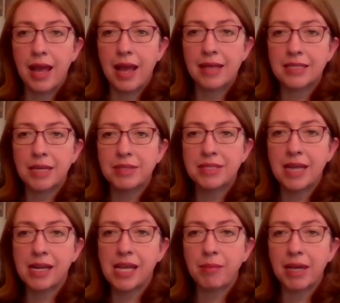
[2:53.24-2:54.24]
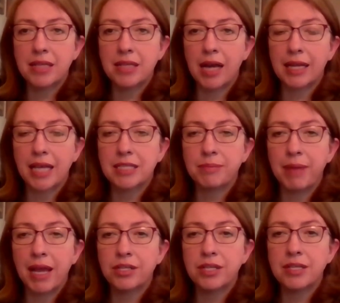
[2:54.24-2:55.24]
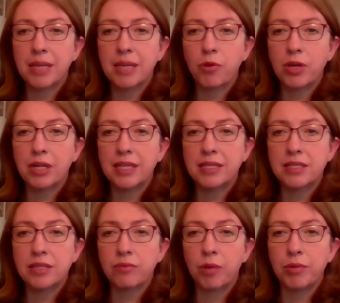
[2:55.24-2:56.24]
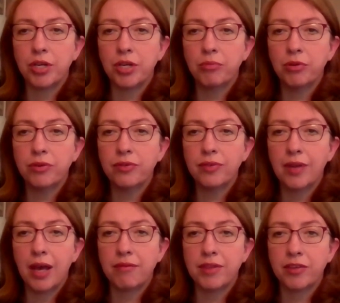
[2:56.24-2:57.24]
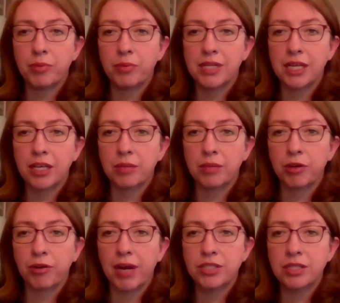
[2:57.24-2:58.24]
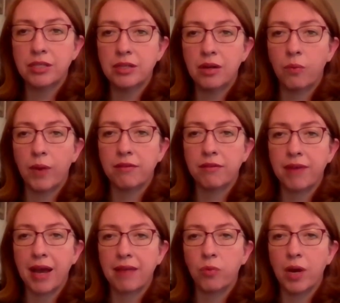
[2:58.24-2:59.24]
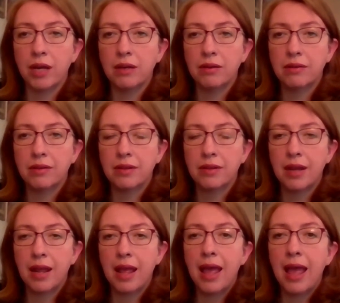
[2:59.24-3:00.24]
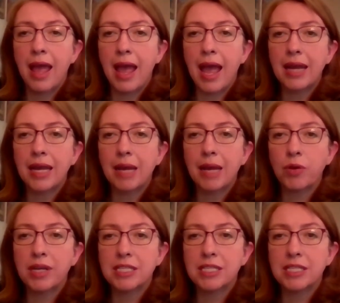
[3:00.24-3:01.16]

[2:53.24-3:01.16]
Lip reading: As I'm studying my tonic expansions, I'm going to list the Roman numerals of this particular progression, 1, 5, 1. And I'm going to